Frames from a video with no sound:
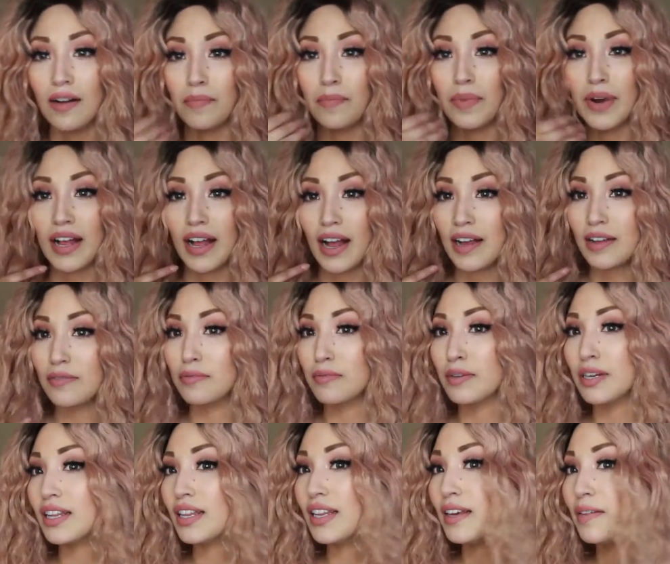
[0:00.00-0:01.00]
But I
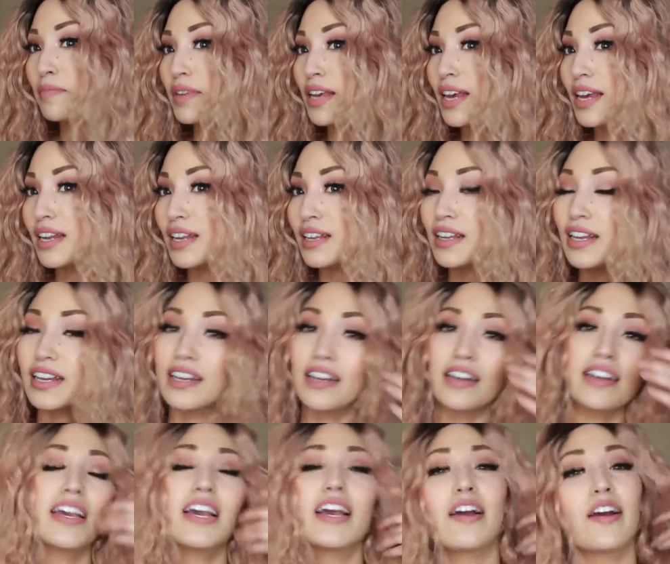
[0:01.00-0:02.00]
really am getting
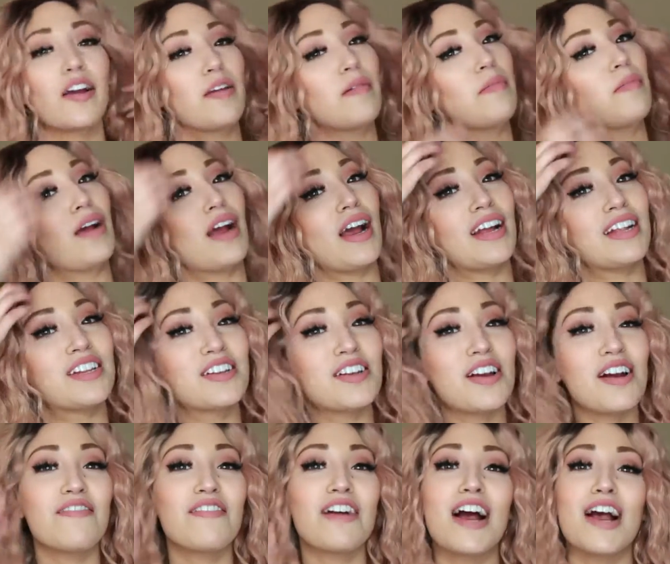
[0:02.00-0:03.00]
like Carrie
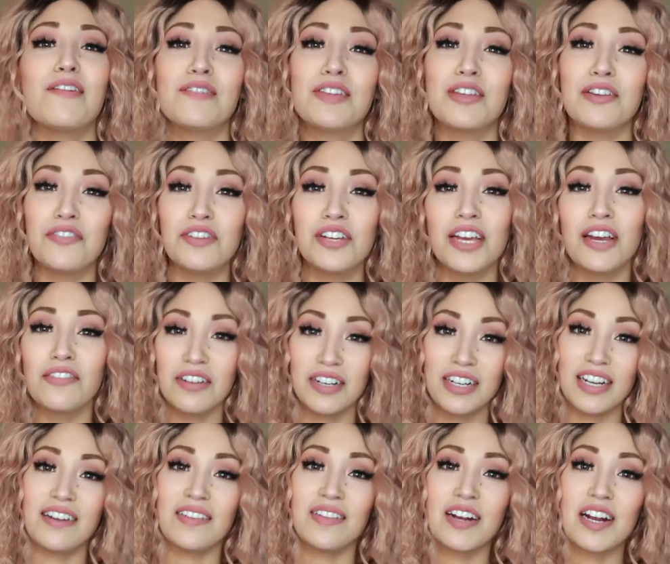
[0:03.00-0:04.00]
Bradshaw vibes if she had
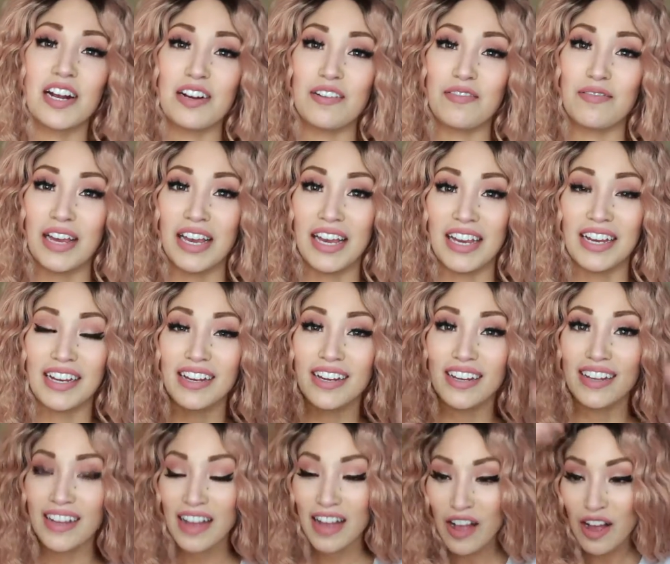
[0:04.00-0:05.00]
dyed her hair pink.